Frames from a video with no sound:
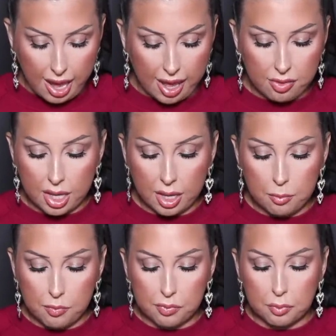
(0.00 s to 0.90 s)
And
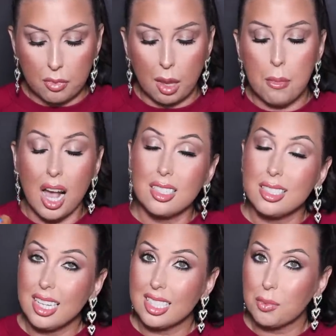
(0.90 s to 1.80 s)
then
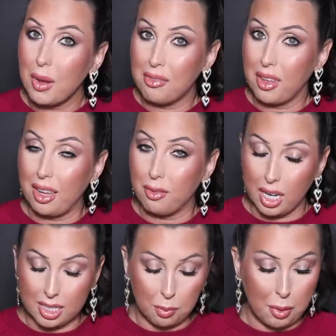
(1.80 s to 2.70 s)
Moxie is my favorite,